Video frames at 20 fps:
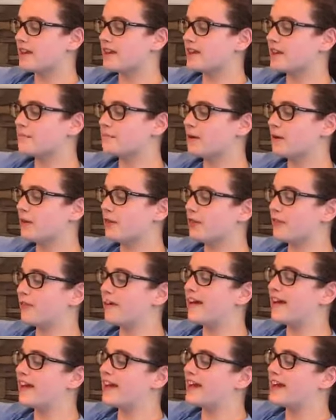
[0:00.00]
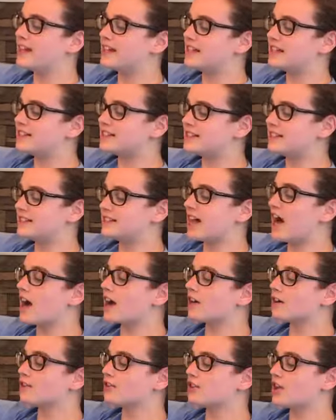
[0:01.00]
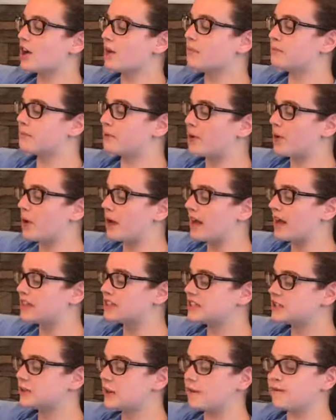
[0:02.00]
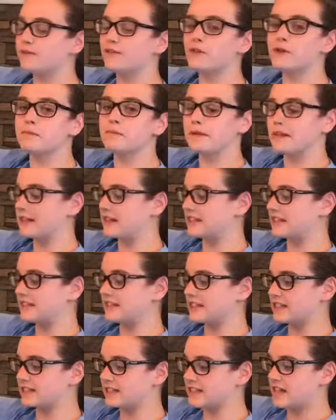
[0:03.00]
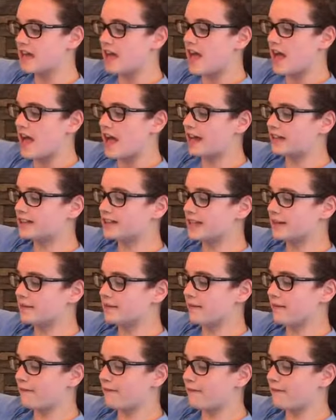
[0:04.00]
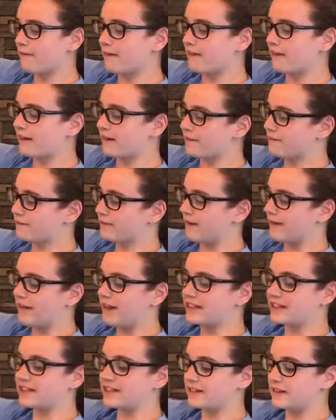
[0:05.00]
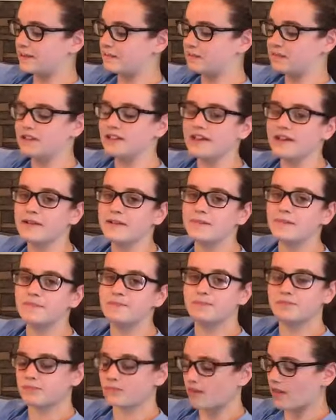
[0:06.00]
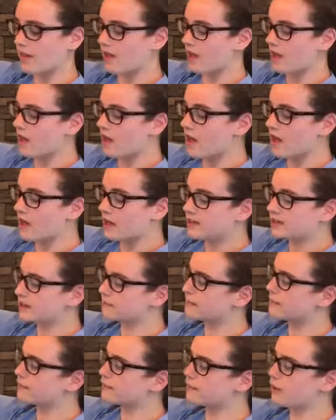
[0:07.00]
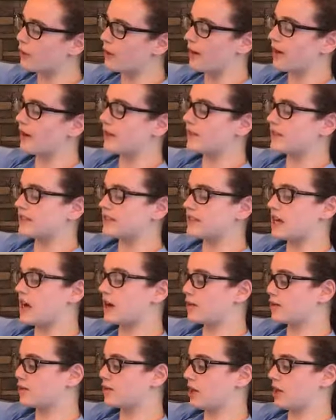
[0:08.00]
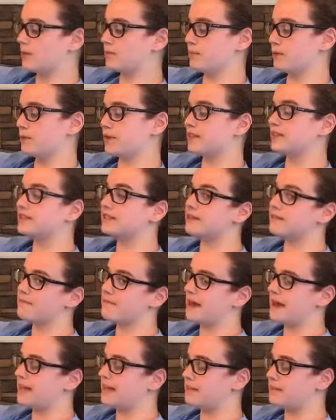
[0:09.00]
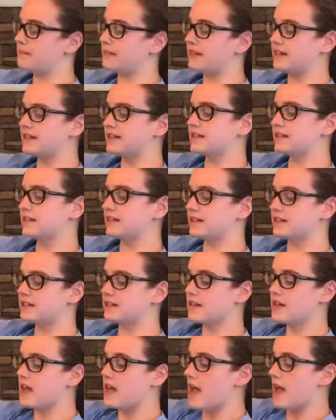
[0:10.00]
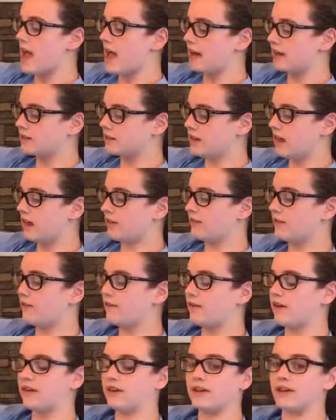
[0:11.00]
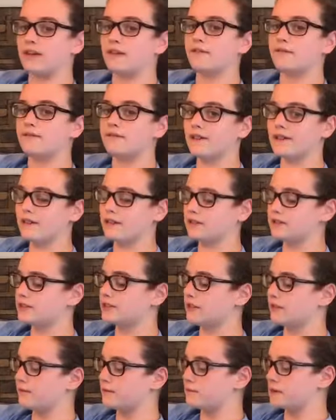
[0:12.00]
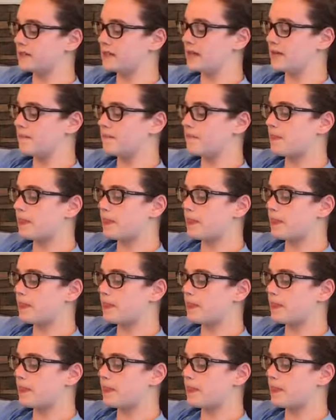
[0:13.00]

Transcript: Number 3, the taco shell broke into a few pieces and some of the filling fell onto the plate. Number 4, the taco shell broke into many pieces and a lot of the filling fell onto the plate.